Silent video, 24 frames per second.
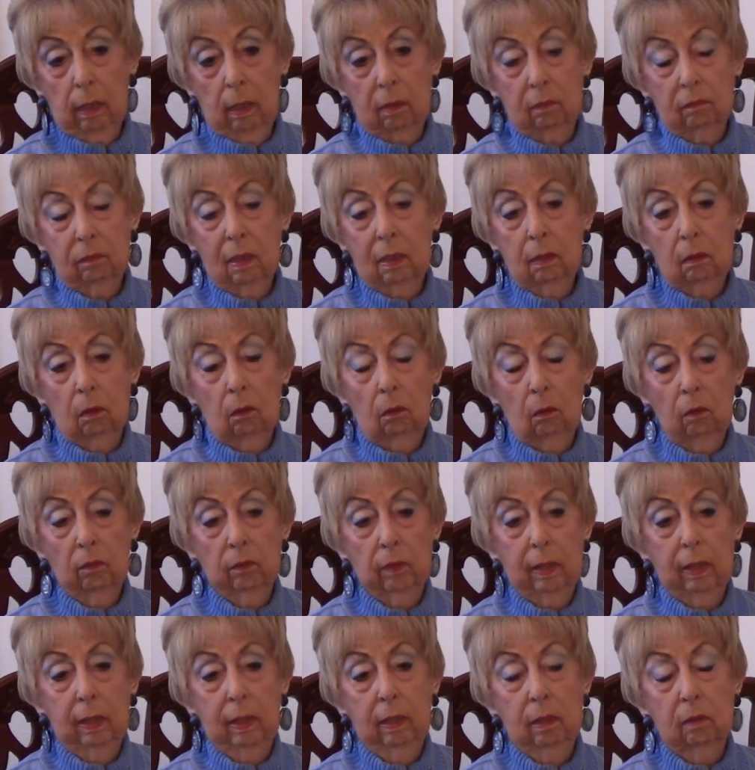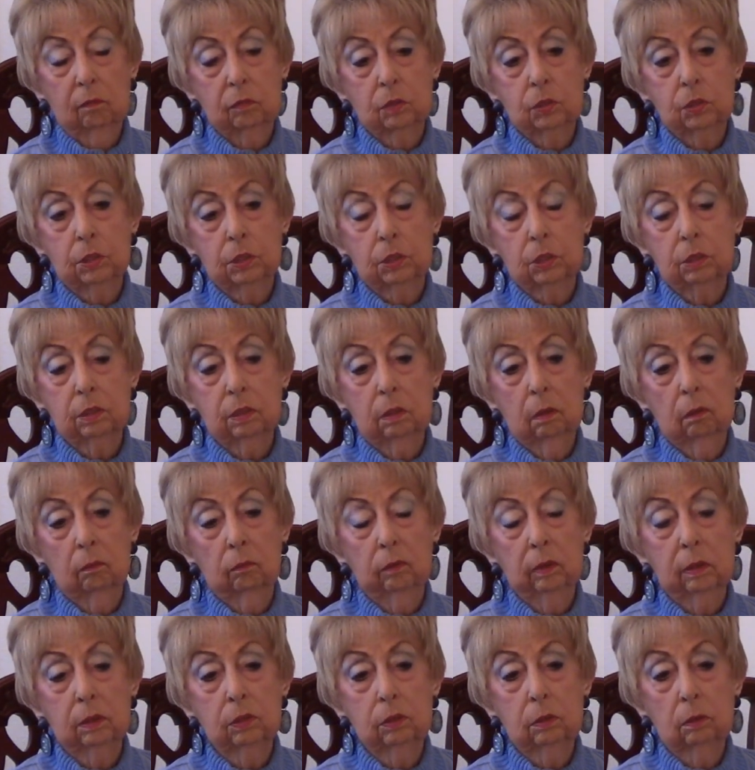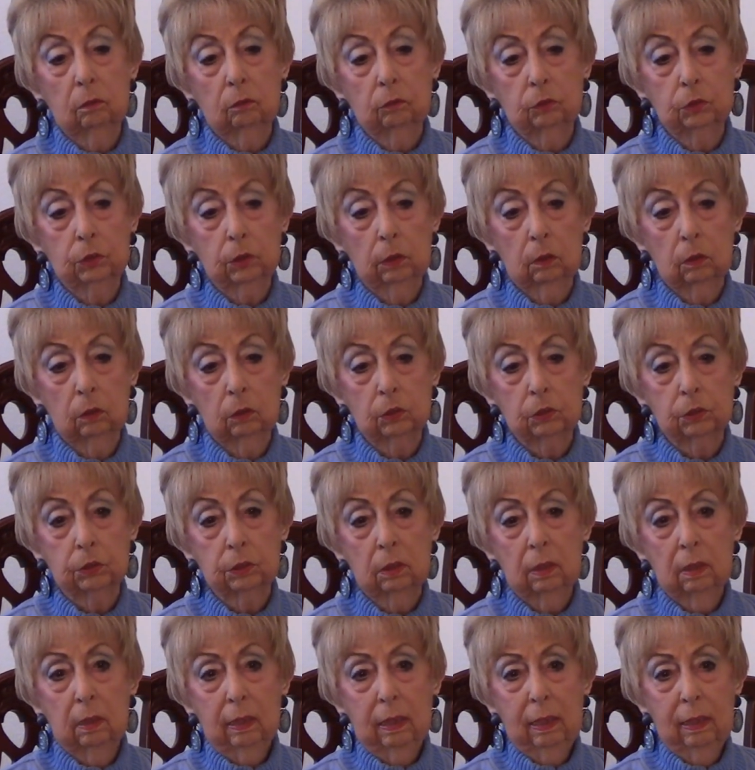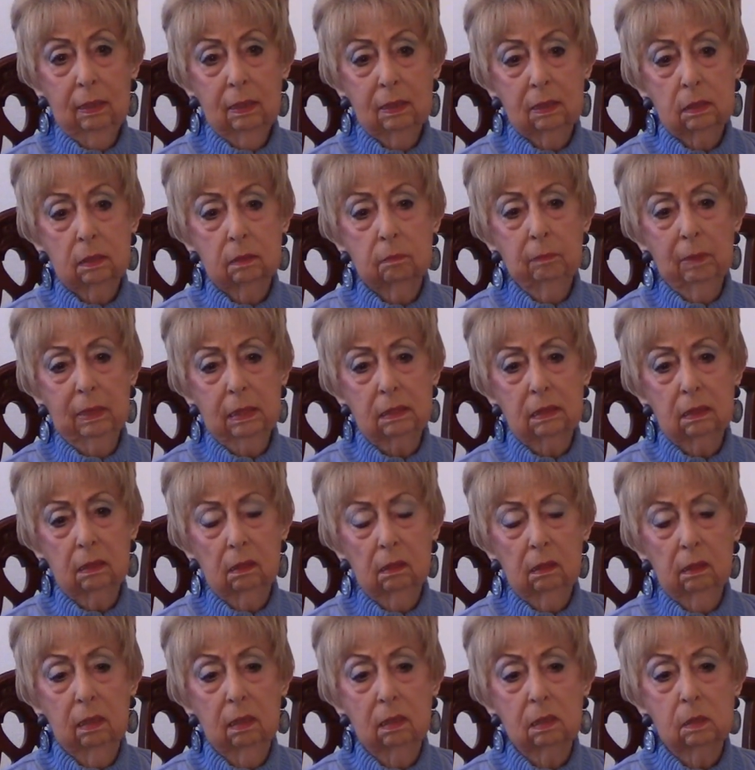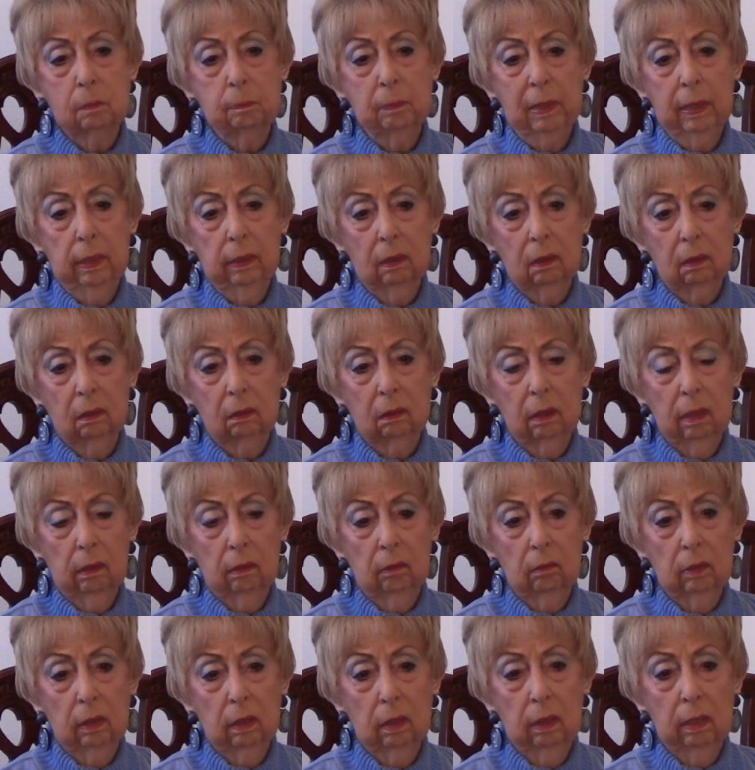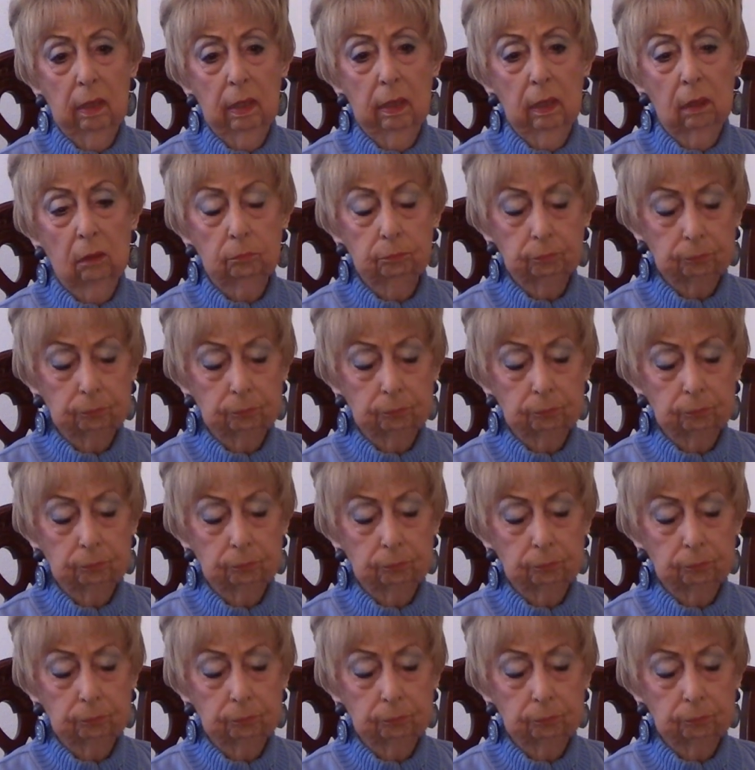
I think all they have is just the original church, and it's basically Hispanic area now.